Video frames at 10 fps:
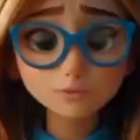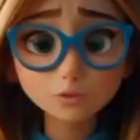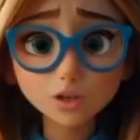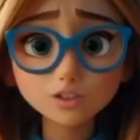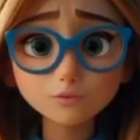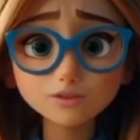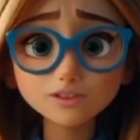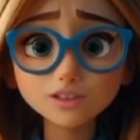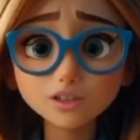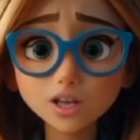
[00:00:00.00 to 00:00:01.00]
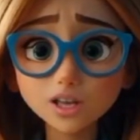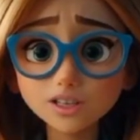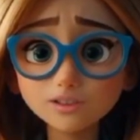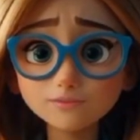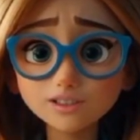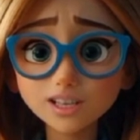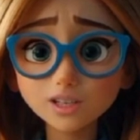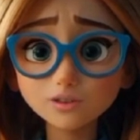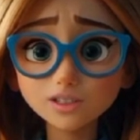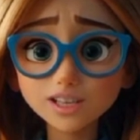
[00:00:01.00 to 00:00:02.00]
carrying? These are work
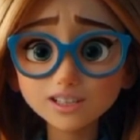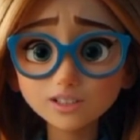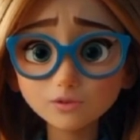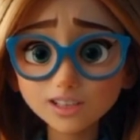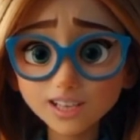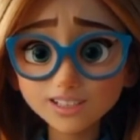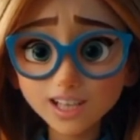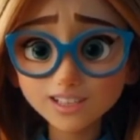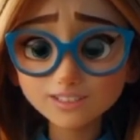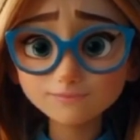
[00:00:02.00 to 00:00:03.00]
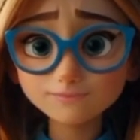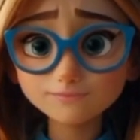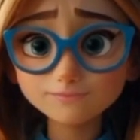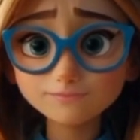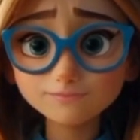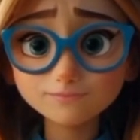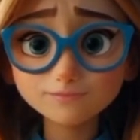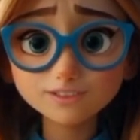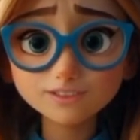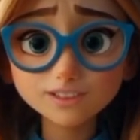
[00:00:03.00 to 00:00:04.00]
clothes I will take home to
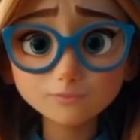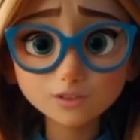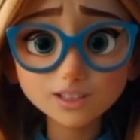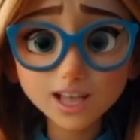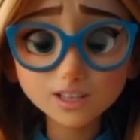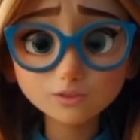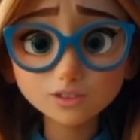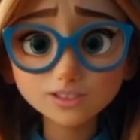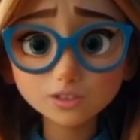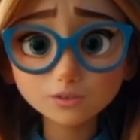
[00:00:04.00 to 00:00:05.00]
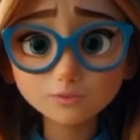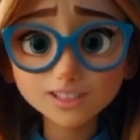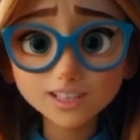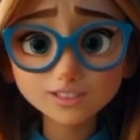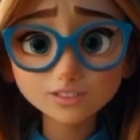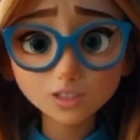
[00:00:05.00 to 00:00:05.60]
clean. Really? And before I